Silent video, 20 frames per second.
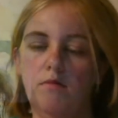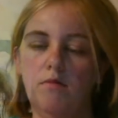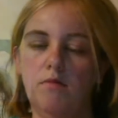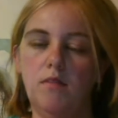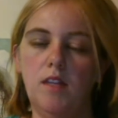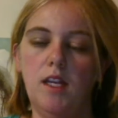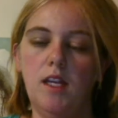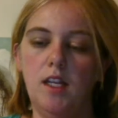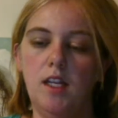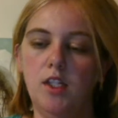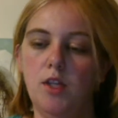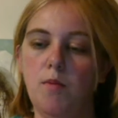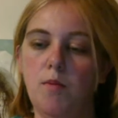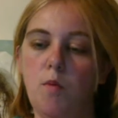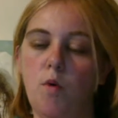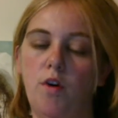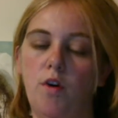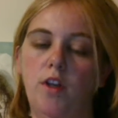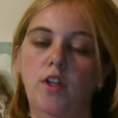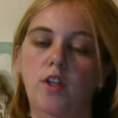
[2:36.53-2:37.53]
It is a
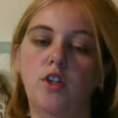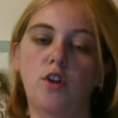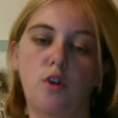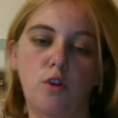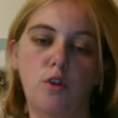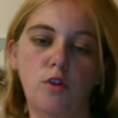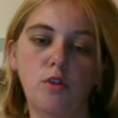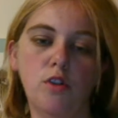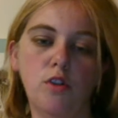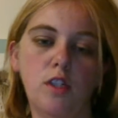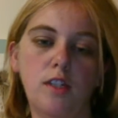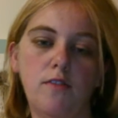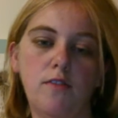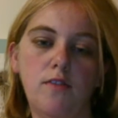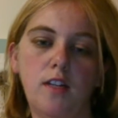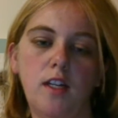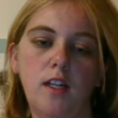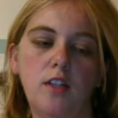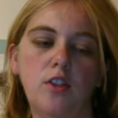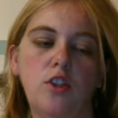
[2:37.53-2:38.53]
more internal
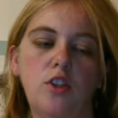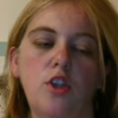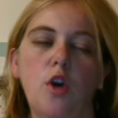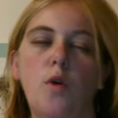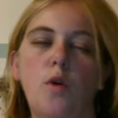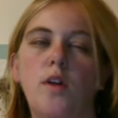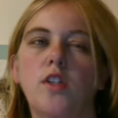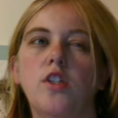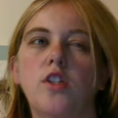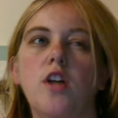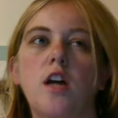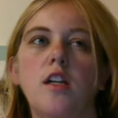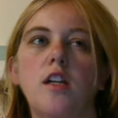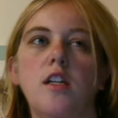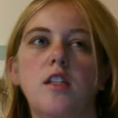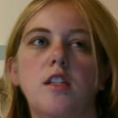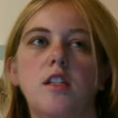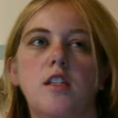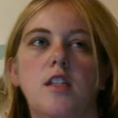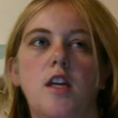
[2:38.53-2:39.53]
sifting, so it's not
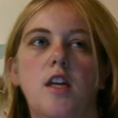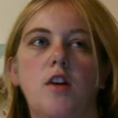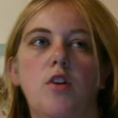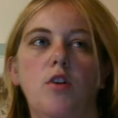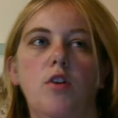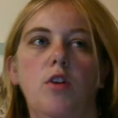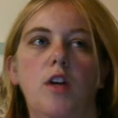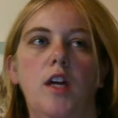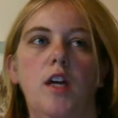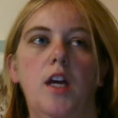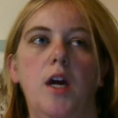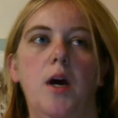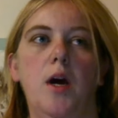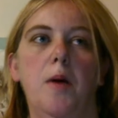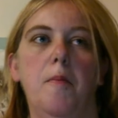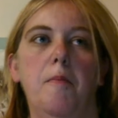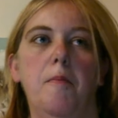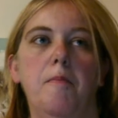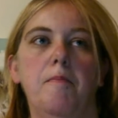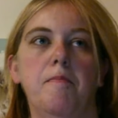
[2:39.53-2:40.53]
necessarily,
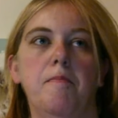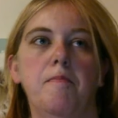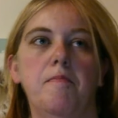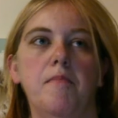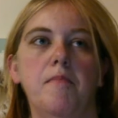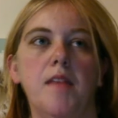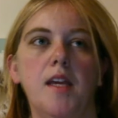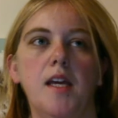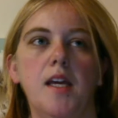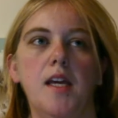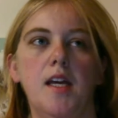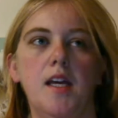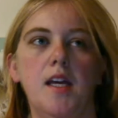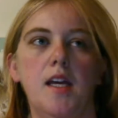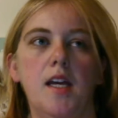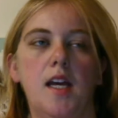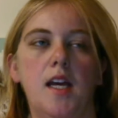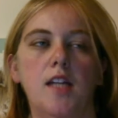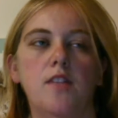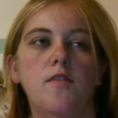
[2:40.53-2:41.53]

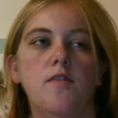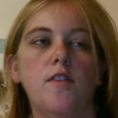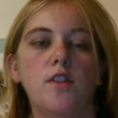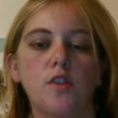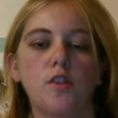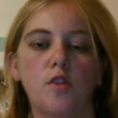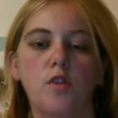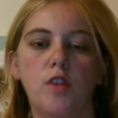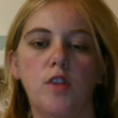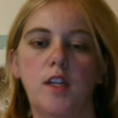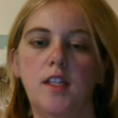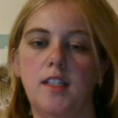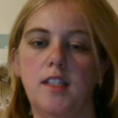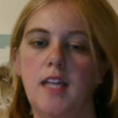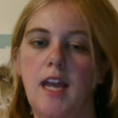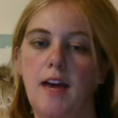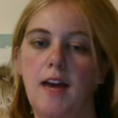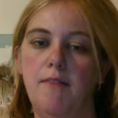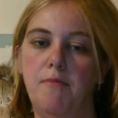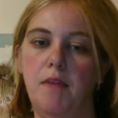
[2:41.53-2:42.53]
it's physical things that
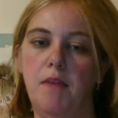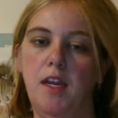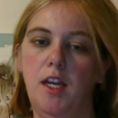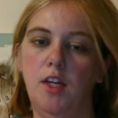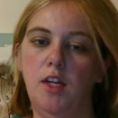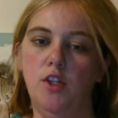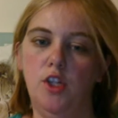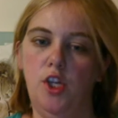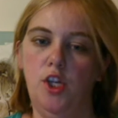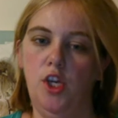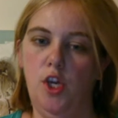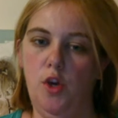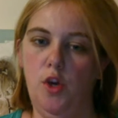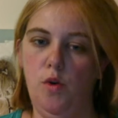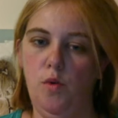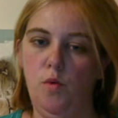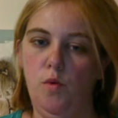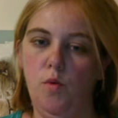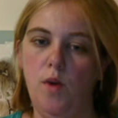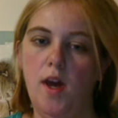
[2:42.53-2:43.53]
have meaning to
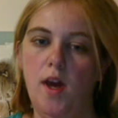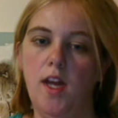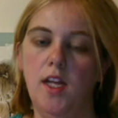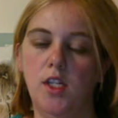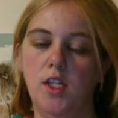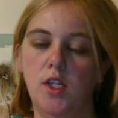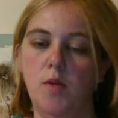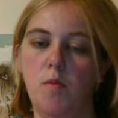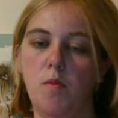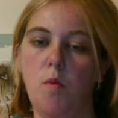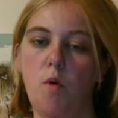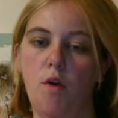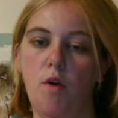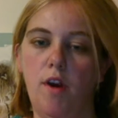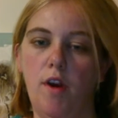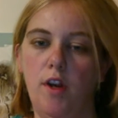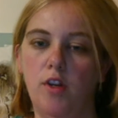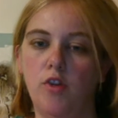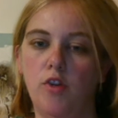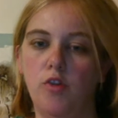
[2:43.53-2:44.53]
you, and it's a more
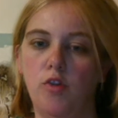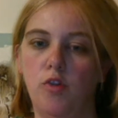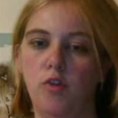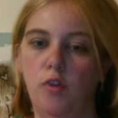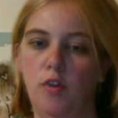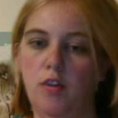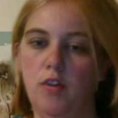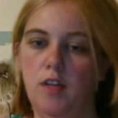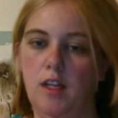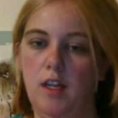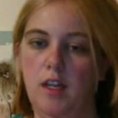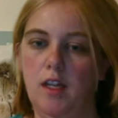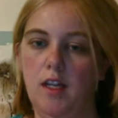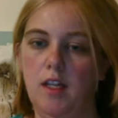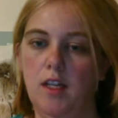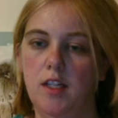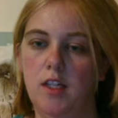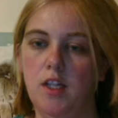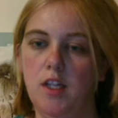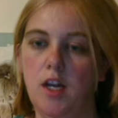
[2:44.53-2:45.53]
internal thing.
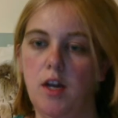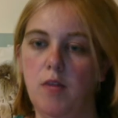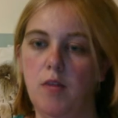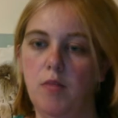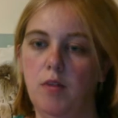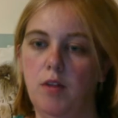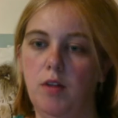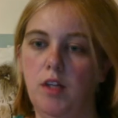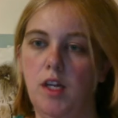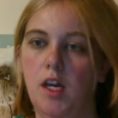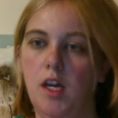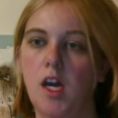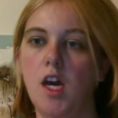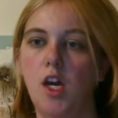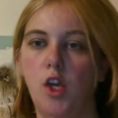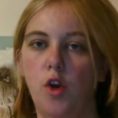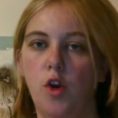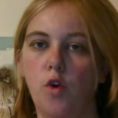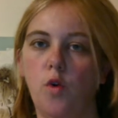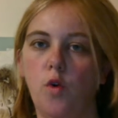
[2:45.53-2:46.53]
It's not really
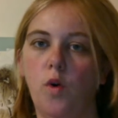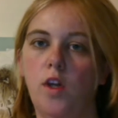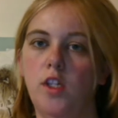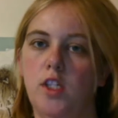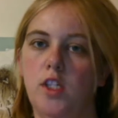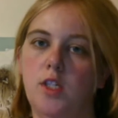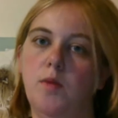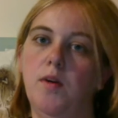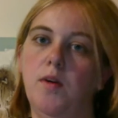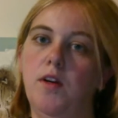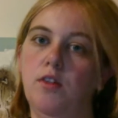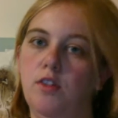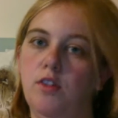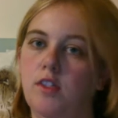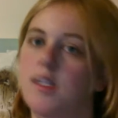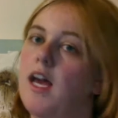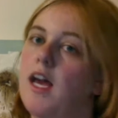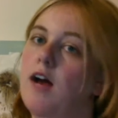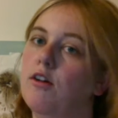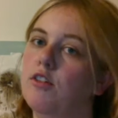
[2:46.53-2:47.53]
you're going to someone else's
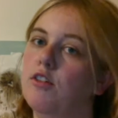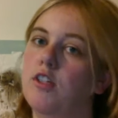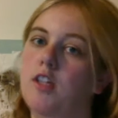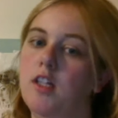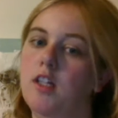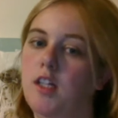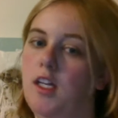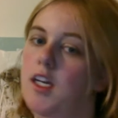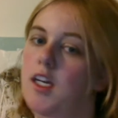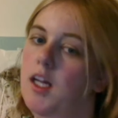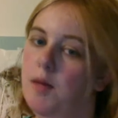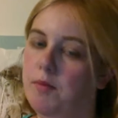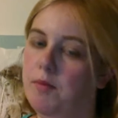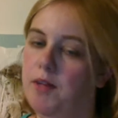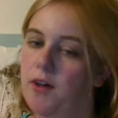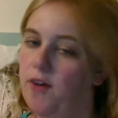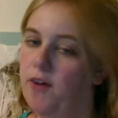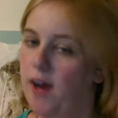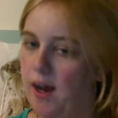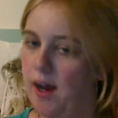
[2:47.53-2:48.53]
house and cleaning up
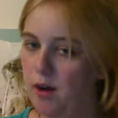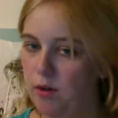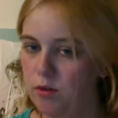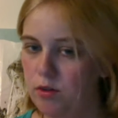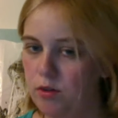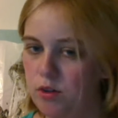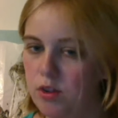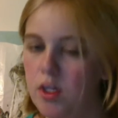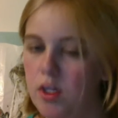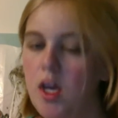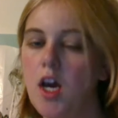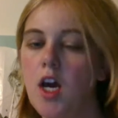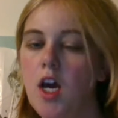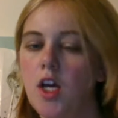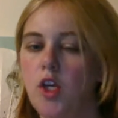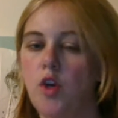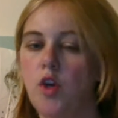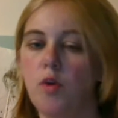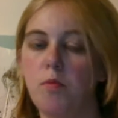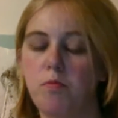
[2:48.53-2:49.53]
their house.
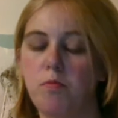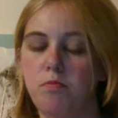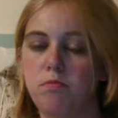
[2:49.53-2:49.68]
You're